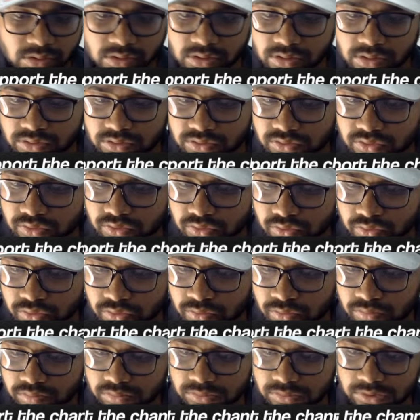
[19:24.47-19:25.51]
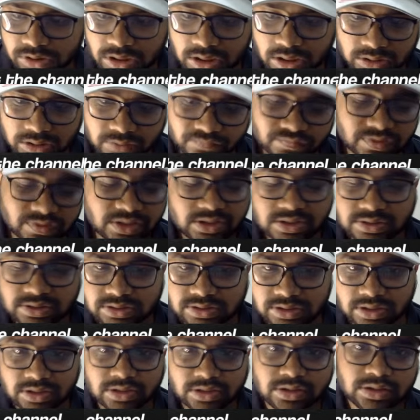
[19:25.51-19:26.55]
So, yeah, if there is
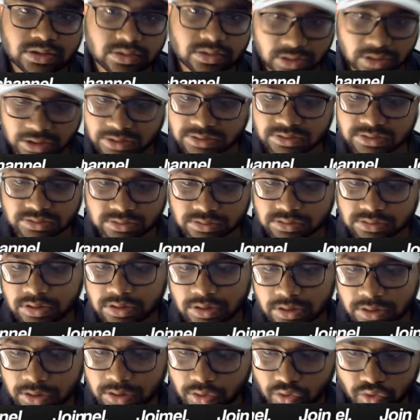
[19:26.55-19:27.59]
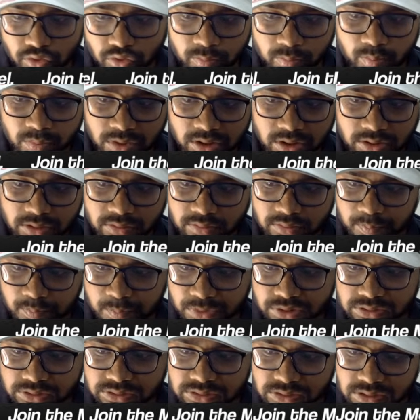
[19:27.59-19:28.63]
any, that's really good. But
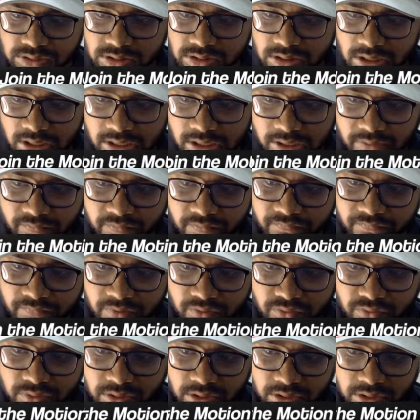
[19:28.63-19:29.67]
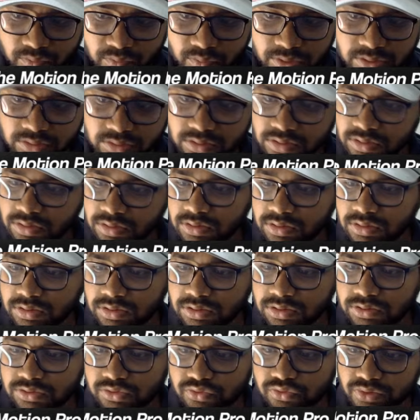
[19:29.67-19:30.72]
personally, I haven't found anyone.
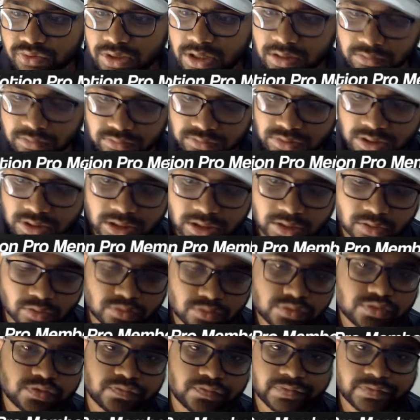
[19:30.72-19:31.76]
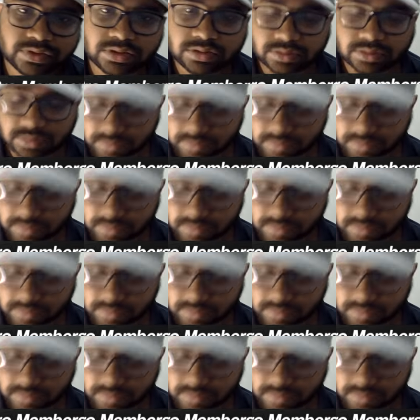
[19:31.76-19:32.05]
So, yeah, I also feel